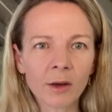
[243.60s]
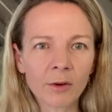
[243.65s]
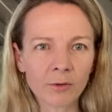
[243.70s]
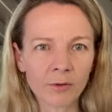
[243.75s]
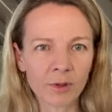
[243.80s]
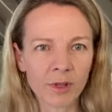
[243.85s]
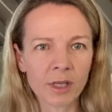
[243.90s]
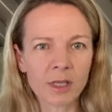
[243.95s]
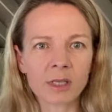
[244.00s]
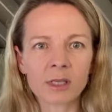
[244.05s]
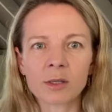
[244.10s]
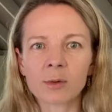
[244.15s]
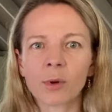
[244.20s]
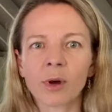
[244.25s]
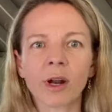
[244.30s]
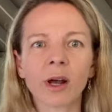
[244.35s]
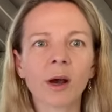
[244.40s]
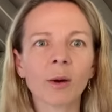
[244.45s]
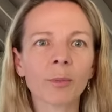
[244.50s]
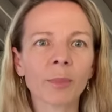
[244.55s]
for this
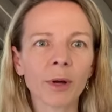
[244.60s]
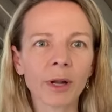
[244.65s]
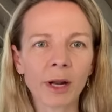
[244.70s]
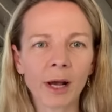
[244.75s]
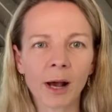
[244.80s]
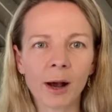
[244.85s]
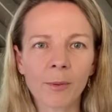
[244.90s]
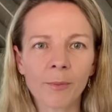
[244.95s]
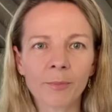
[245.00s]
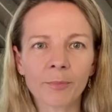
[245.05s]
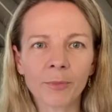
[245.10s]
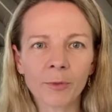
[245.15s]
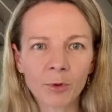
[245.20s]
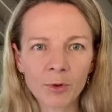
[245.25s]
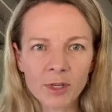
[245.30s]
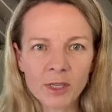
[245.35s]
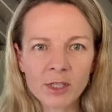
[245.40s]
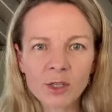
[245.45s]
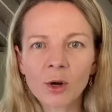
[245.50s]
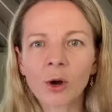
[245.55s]
sweater, but, or
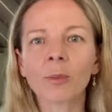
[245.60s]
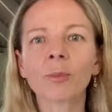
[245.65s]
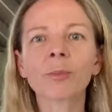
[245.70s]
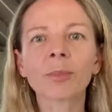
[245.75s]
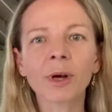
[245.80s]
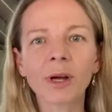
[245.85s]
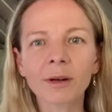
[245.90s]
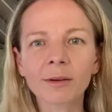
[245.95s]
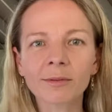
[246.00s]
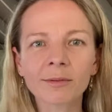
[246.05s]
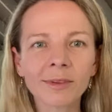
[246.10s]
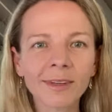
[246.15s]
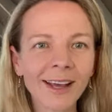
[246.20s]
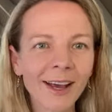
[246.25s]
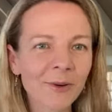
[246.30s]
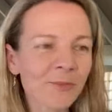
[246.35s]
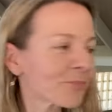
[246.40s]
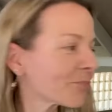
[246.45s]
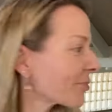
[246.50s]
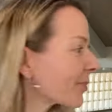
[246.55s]
this top, but
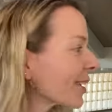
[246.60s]
yeah.